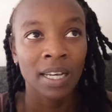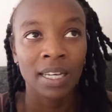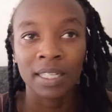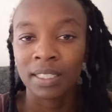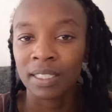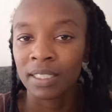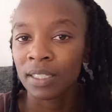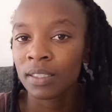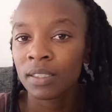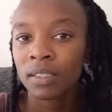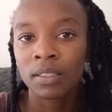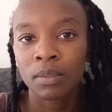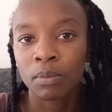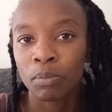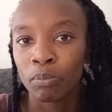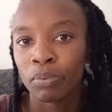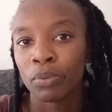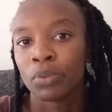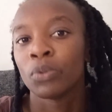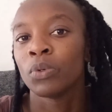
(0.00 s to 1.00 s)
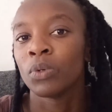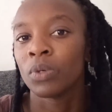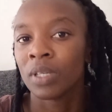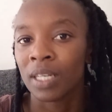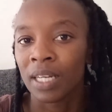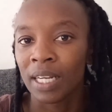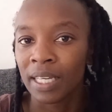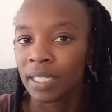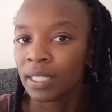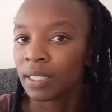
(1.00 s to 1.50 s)
it just
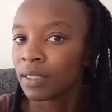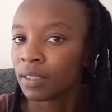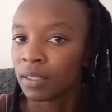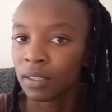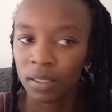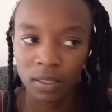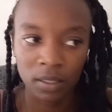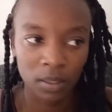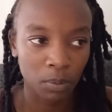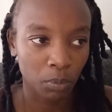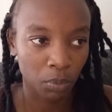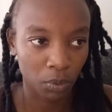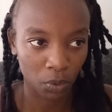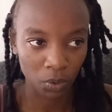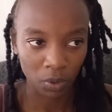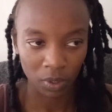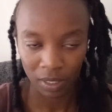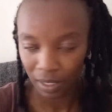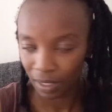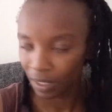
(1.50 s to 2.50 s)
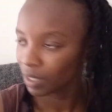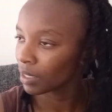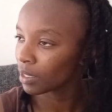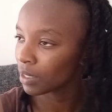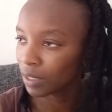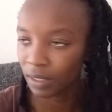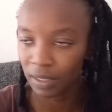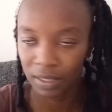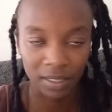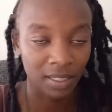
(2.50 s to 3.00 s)
broke like it just broke
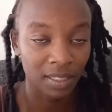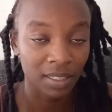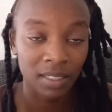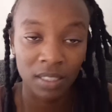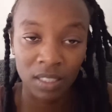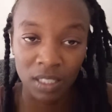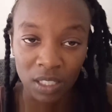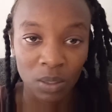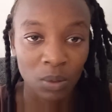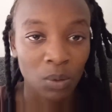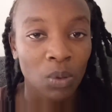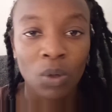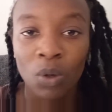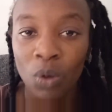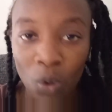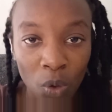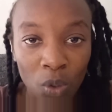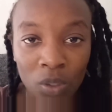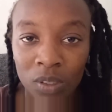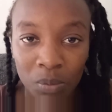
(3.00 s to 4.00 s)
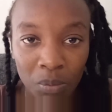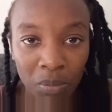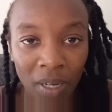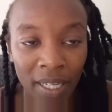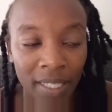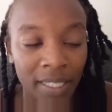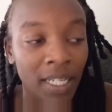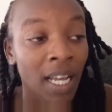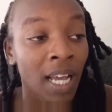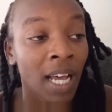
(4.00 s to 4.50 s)
it just goes
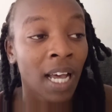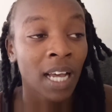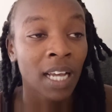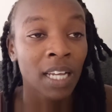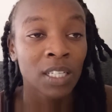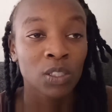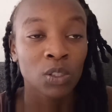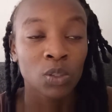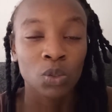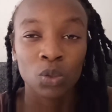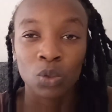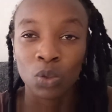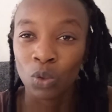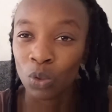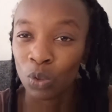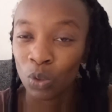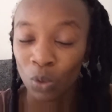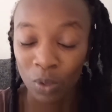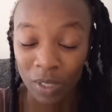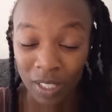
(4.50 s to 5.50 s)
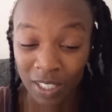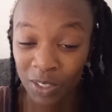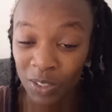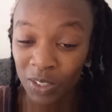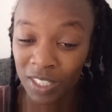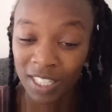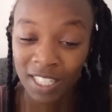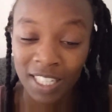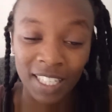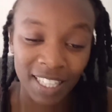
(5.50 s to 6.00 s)
bad so when you
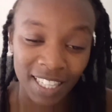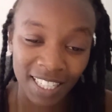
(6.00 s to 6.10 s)
see